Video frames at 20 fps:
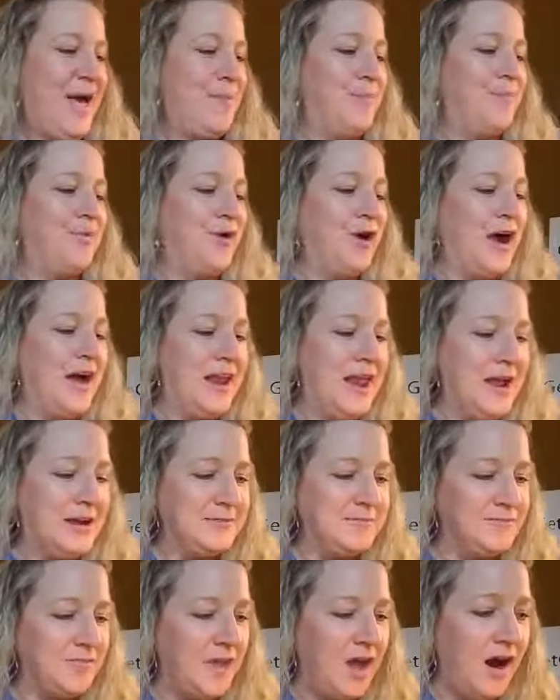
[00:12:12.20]
product.
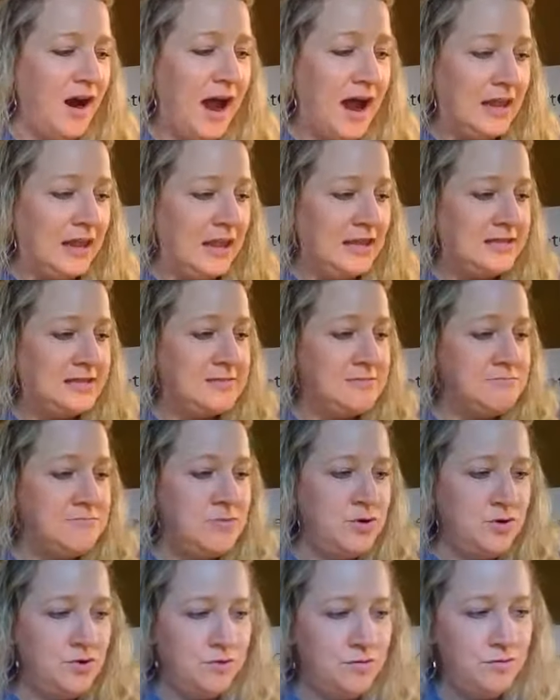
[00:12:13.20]
All right, let's
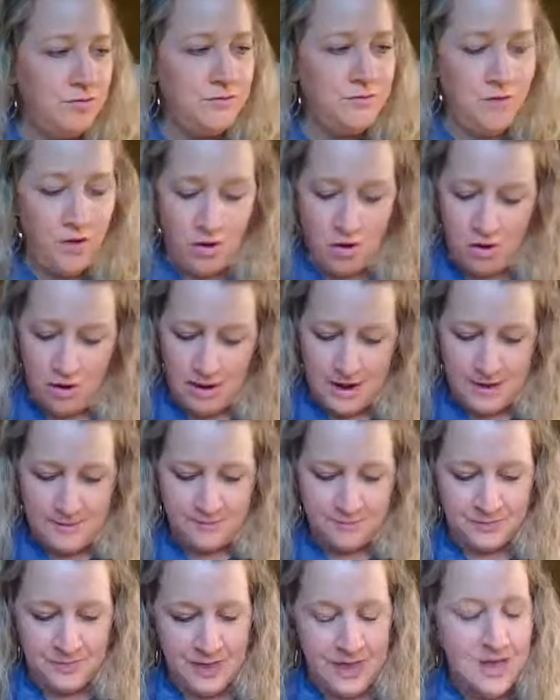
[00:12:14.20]
move
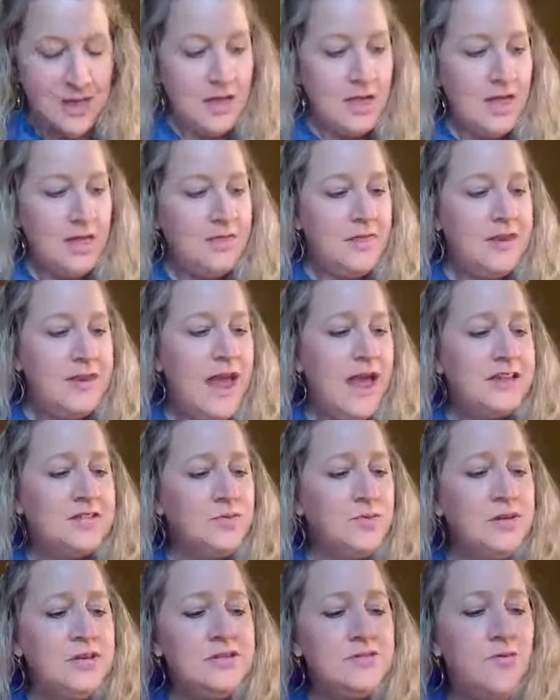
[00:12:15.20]
on. The next
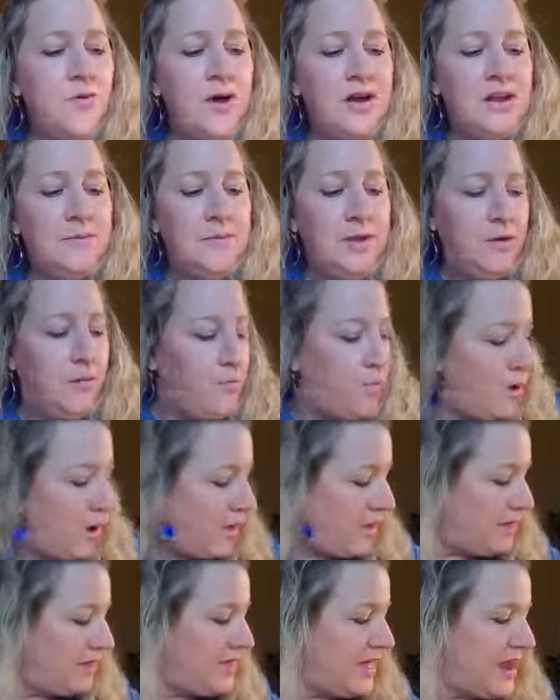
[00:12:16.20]
one is going to be
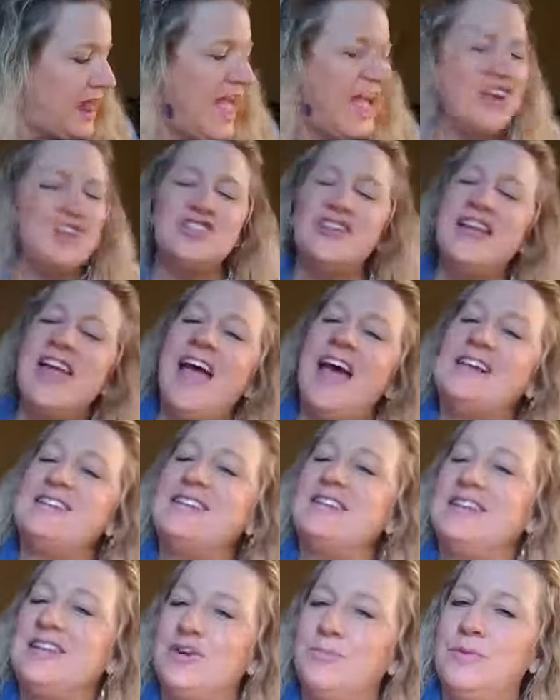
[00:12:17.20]
one that actually has a
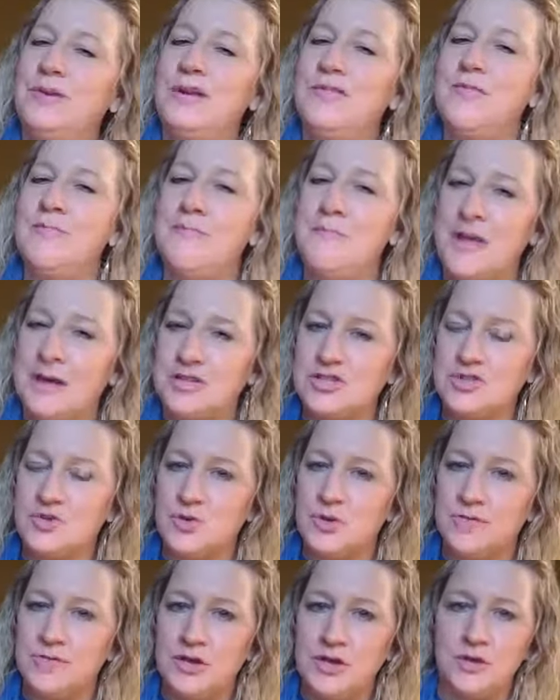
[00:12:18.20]
little bit of mixed
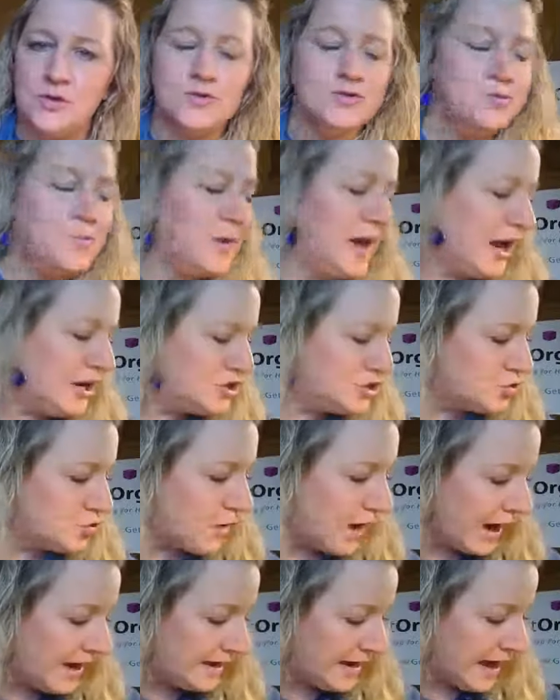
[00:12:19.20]
reviews, but I
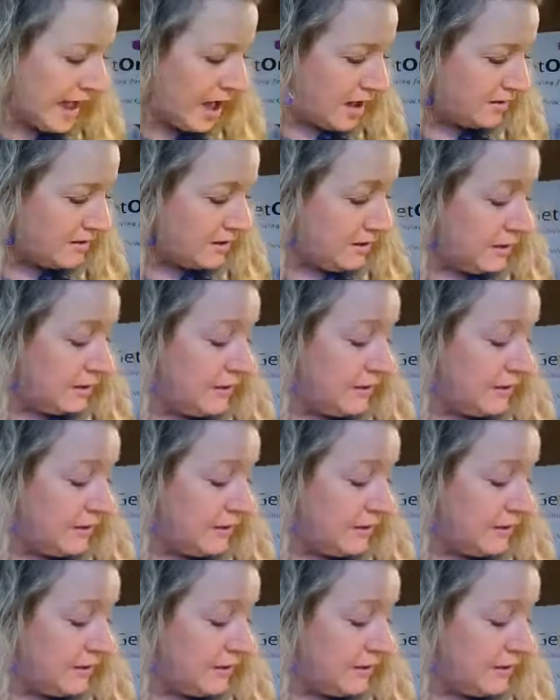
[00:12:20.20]
tried it out